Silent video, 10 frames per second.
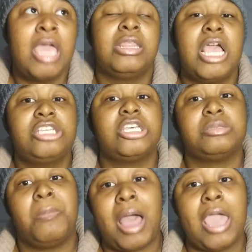that's
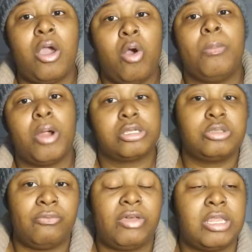just my own
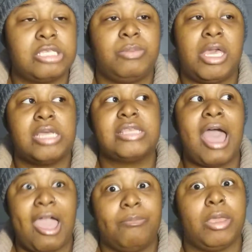personal feelings because
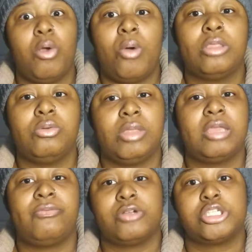I've been going through
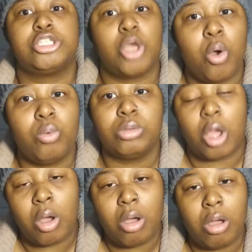this for so
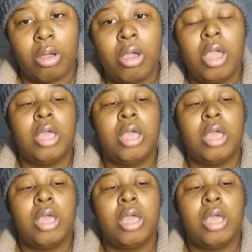long.